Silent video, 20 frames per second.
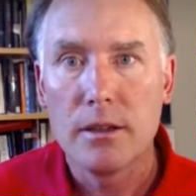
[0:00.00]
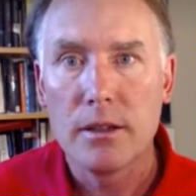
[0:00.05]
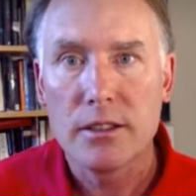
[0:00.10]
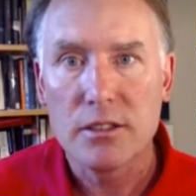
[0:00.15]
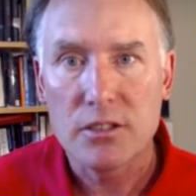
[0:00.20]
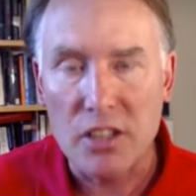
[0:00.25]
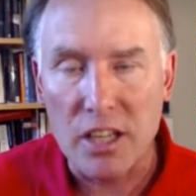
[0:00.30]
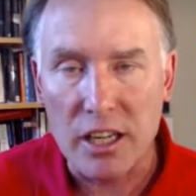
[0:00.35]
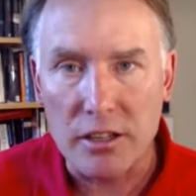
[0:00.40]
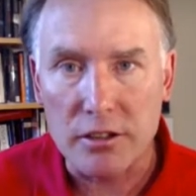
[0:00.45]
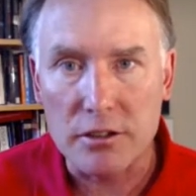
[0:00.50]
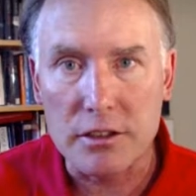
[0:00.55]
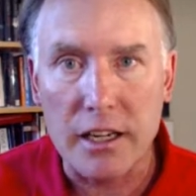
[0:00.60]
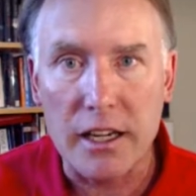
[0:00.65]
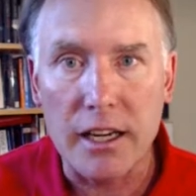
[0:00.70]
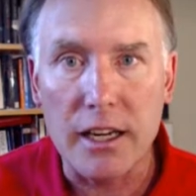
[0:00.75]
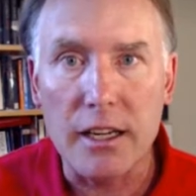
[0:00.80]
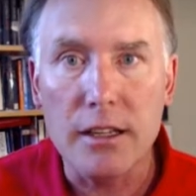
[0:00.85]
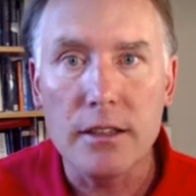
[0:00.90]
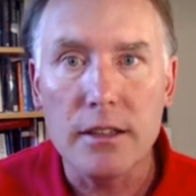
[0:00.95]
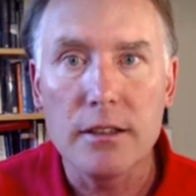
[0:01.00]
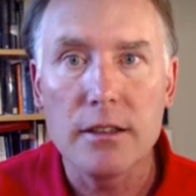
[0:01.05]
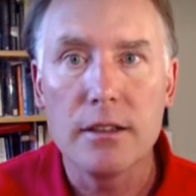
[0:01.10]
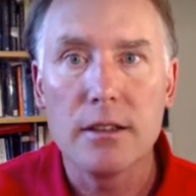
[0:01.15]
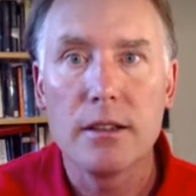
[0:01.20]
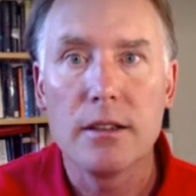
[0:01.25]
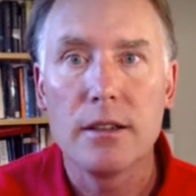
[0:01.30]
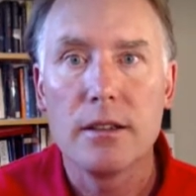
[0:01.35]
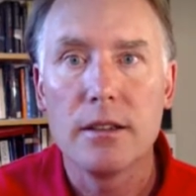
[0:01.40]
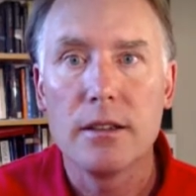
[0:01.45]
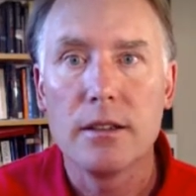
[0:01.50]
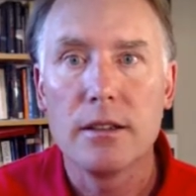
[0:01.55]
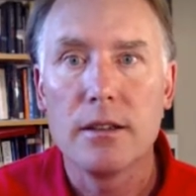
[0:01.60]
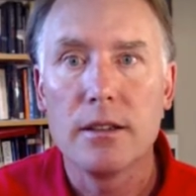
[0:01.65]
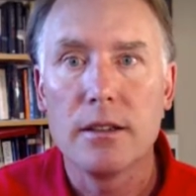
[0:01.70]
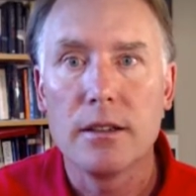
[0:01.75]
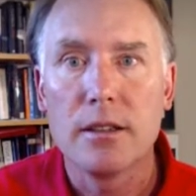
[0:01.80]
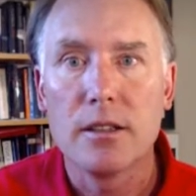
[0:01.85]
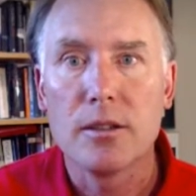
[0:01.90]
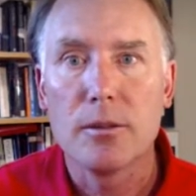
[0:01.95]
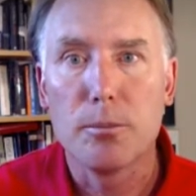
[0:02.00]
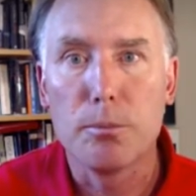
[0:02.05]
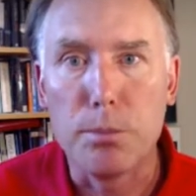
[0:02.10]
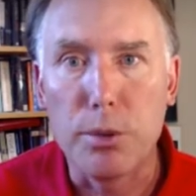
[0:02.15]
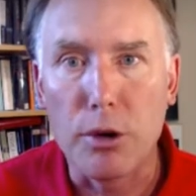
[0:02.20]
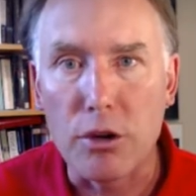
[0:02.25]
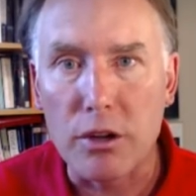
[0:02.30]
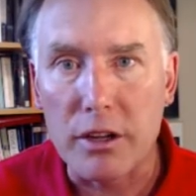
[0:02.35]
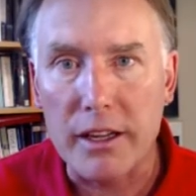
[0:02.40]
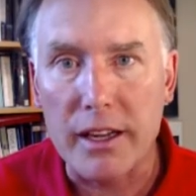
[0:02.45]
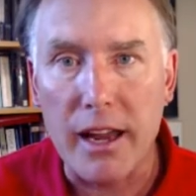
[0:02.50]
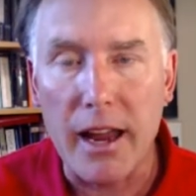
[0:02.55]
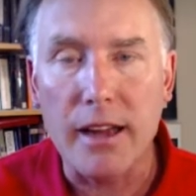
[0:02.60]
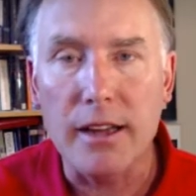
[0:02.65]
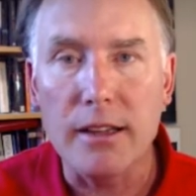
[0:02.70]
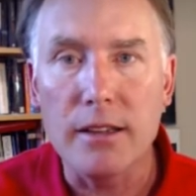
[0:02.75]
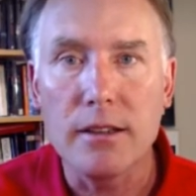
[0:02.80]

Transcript: tyranny, bullying,